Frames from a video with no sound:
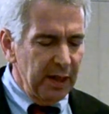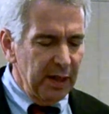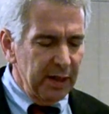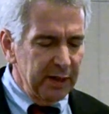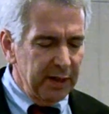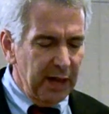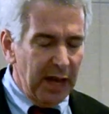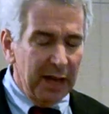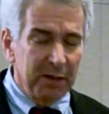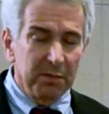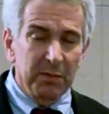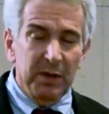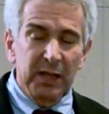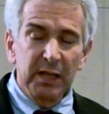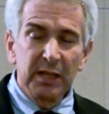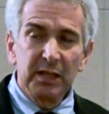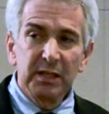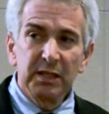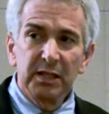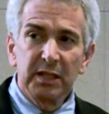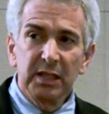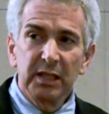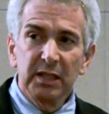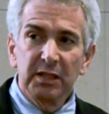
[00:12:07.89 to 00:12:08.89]
That
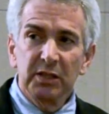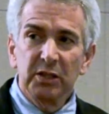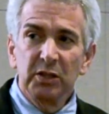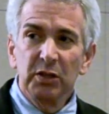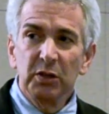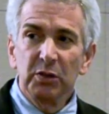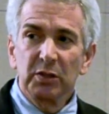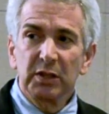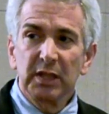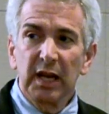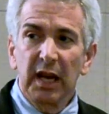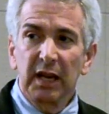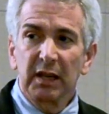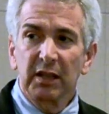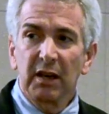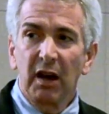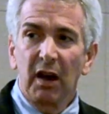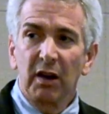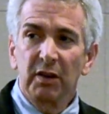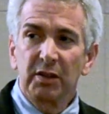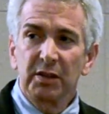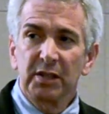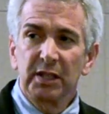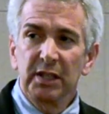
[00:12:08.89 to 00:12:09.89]
means these new
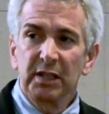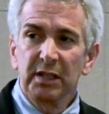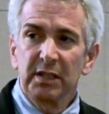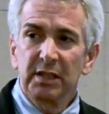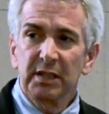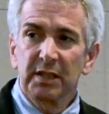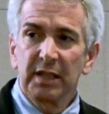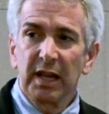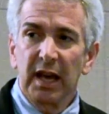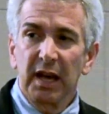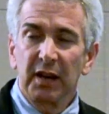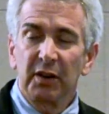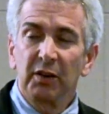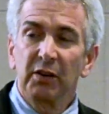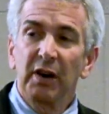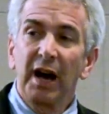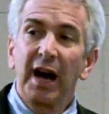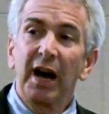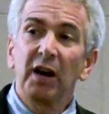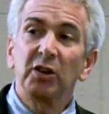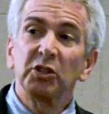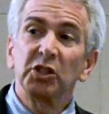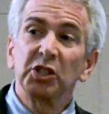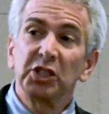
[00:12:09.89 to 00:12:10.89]
technologies that
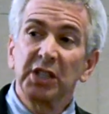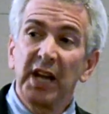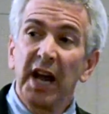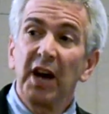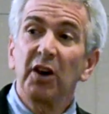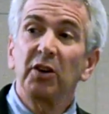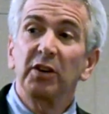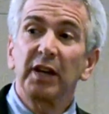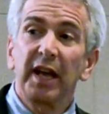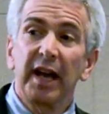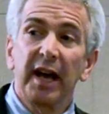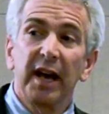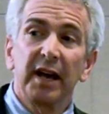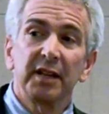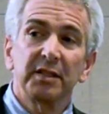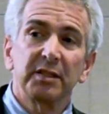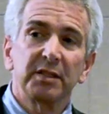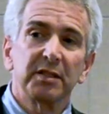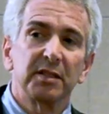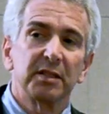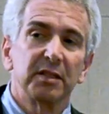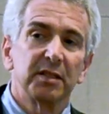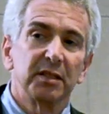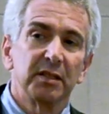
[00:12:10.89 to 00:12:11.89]
allow shale
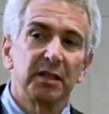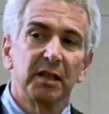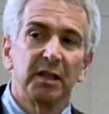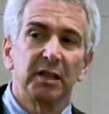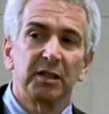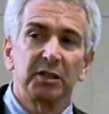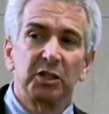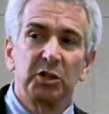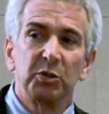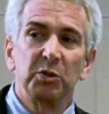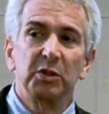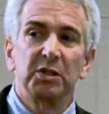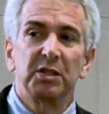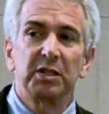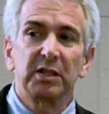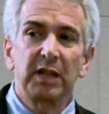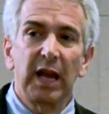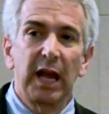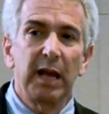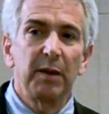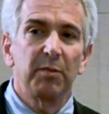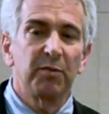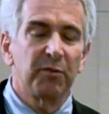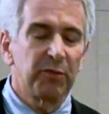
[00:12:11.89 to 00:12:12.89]
gas to
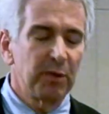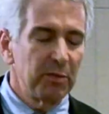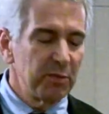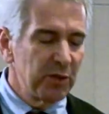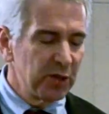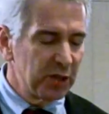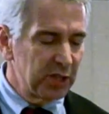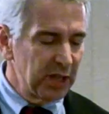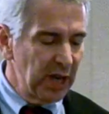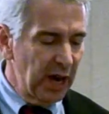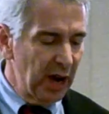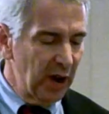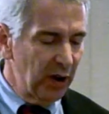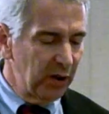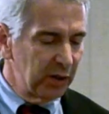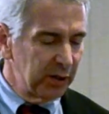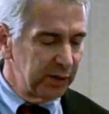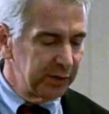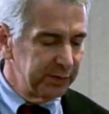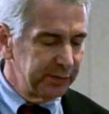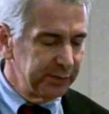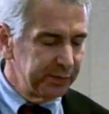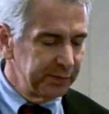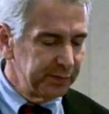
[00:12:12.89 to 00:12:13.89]
escape from the shale
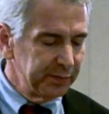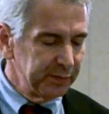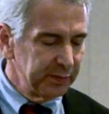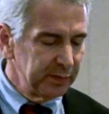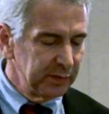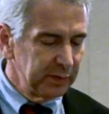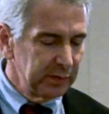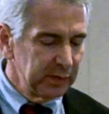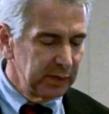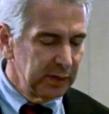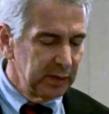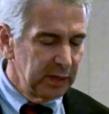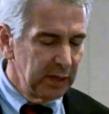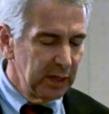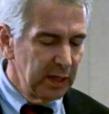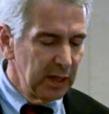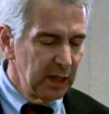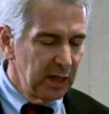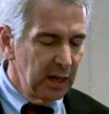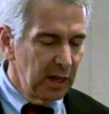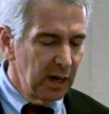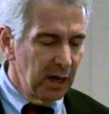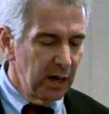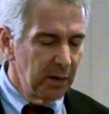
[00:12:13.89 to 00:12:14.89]

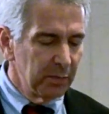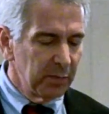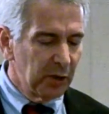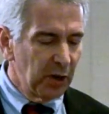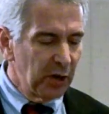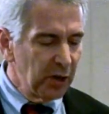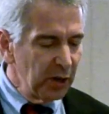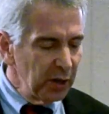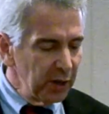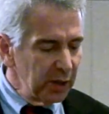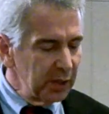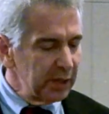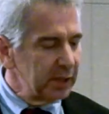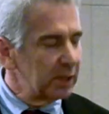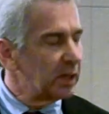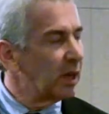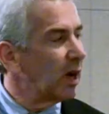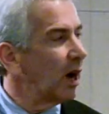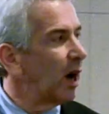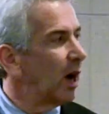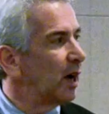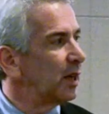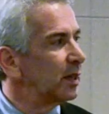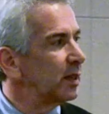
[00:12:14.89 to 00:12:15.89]
could
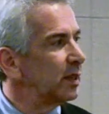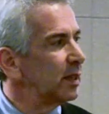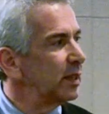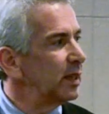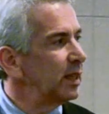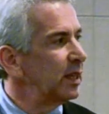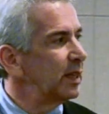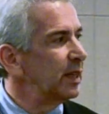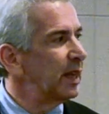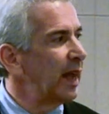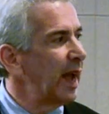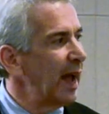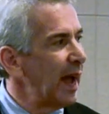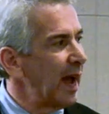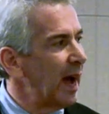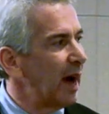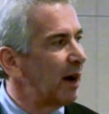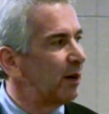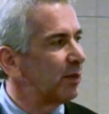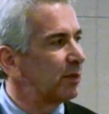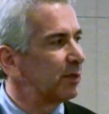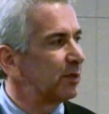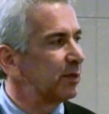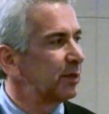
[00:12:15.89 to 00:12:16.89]
cut in
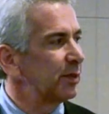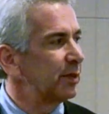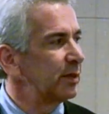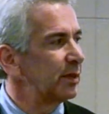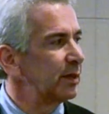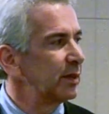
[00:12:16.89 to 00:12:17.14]
half